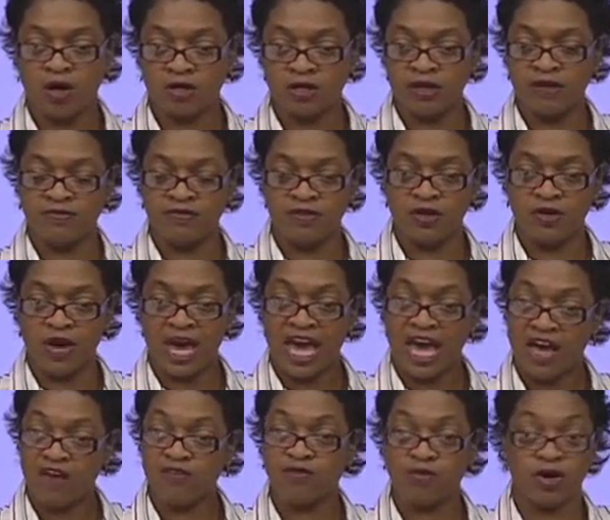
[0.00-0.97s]
If you
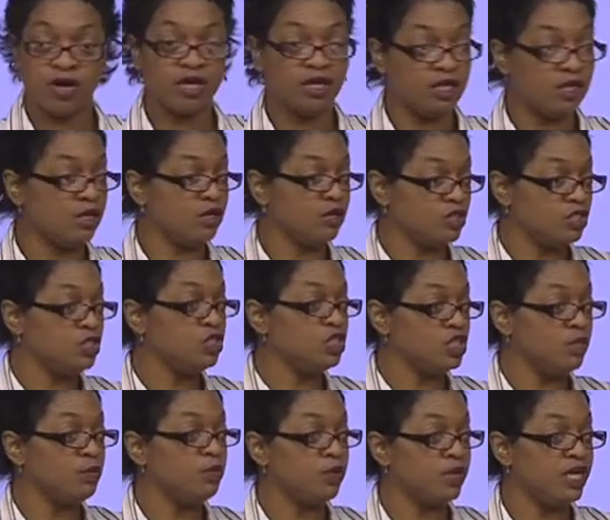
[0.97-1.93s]
have one, you know, it's
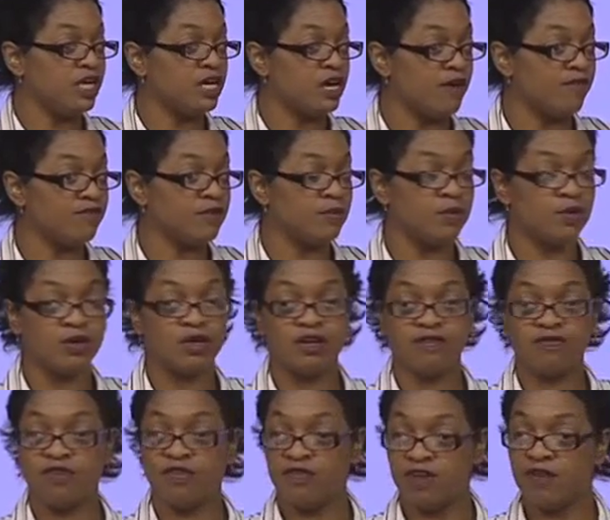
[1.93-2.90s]
usually pretty comfortable. And
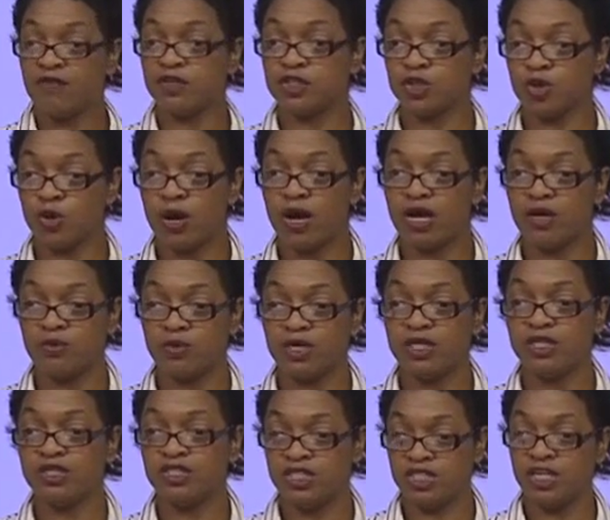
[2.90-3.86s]
if you've never tried
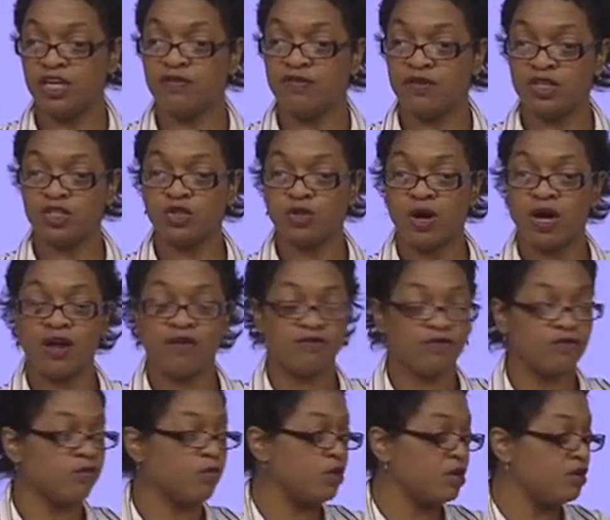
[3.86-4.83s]
one, you should give it a try. If
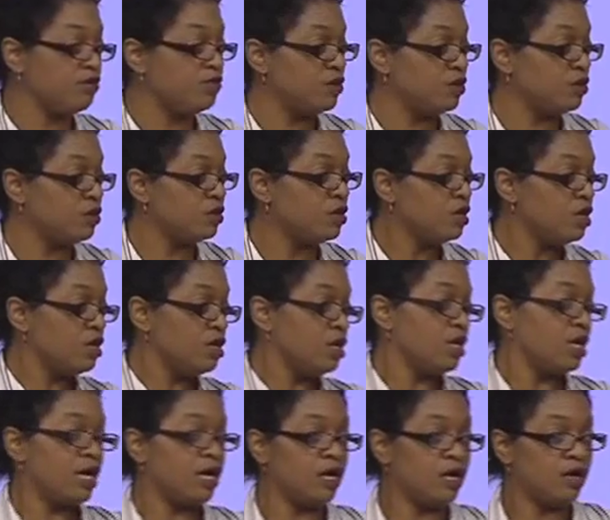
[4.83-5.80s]
one of your,
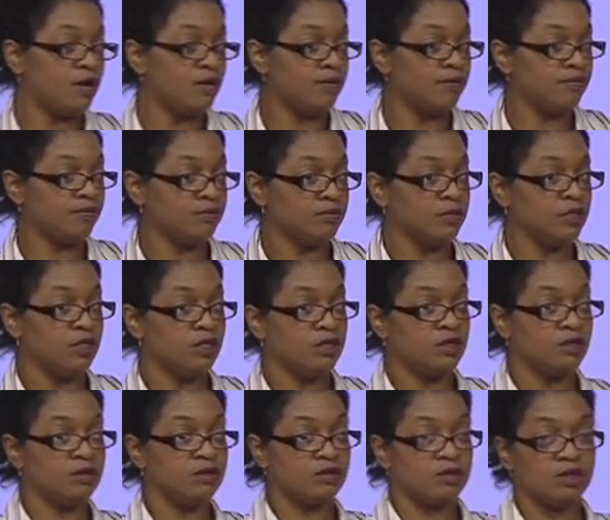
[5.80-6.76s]
you
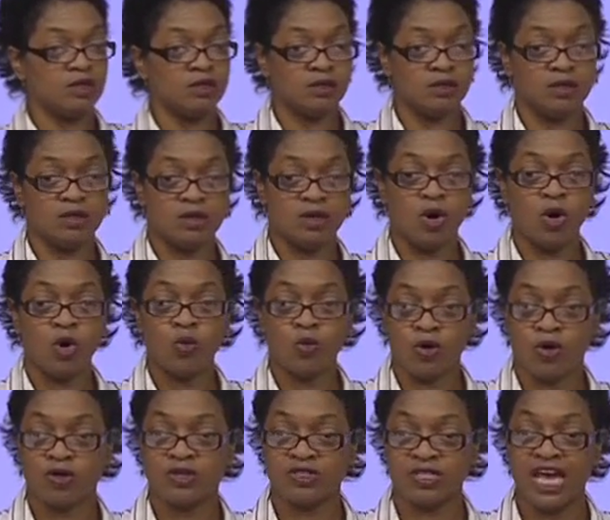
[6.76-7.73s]
know,
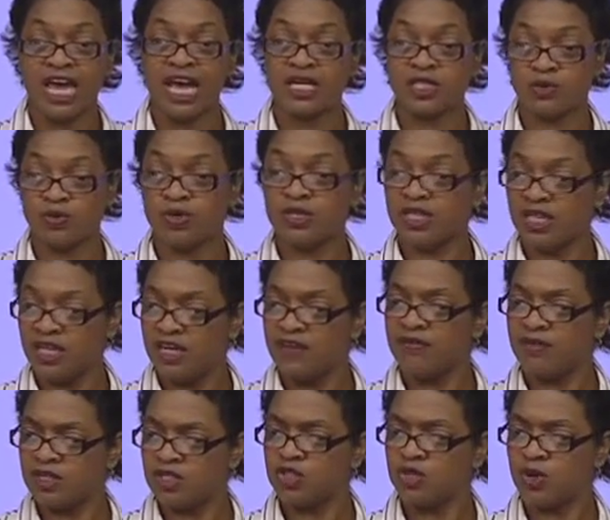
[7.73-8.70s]
co-workers has one, to
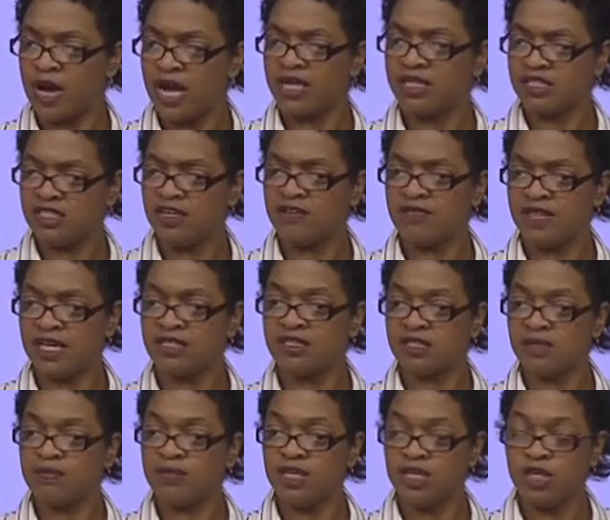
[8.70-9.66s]
give it a try and see if that's
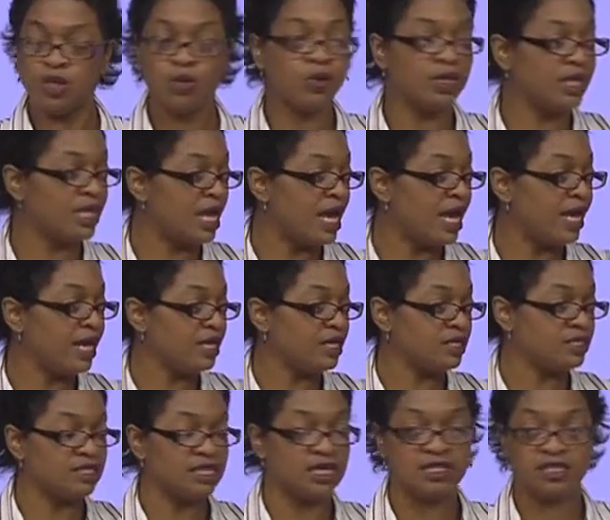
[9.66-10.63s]
something you would like,
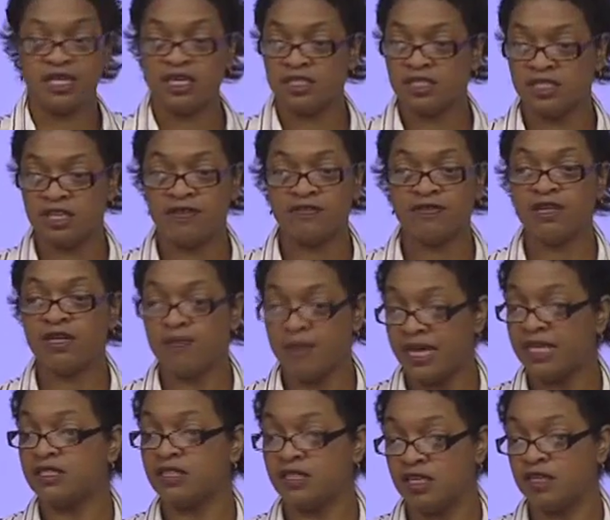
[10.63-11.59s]
because it definitely
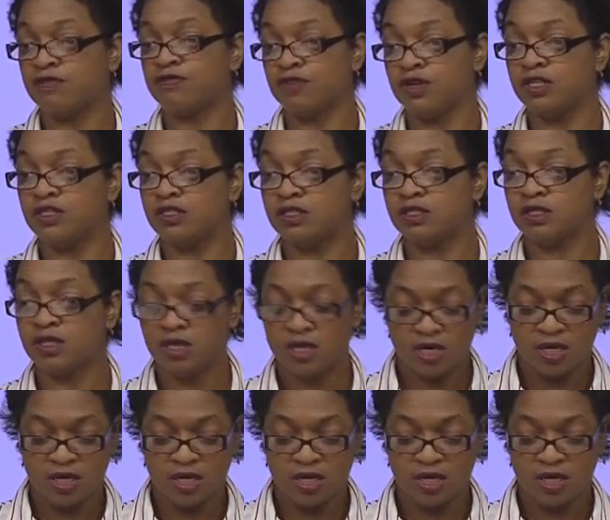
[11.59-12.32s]
makes a difference